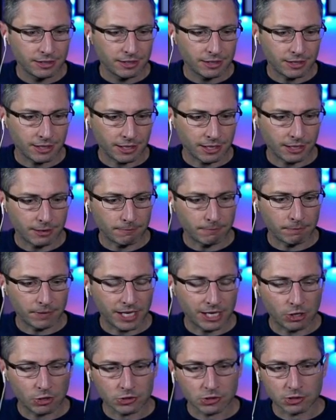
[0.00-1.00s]

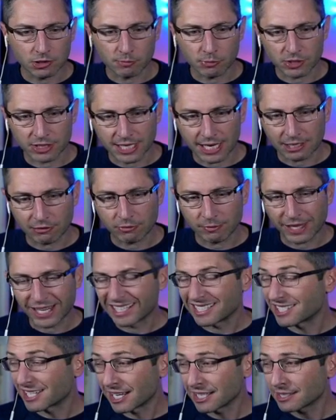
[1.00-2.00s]
and also to protect from
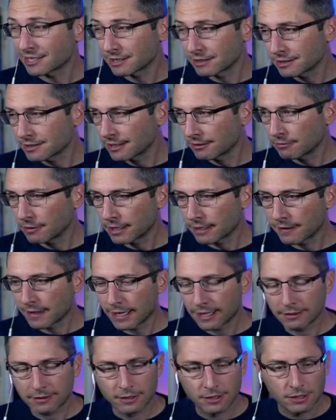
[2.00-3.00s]
like dust and stuff like
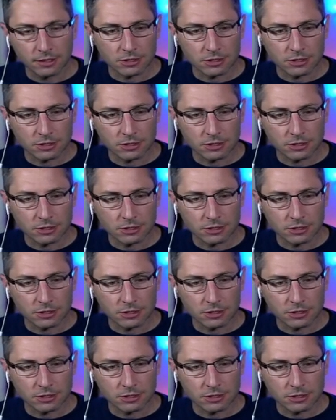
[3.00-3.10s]
that.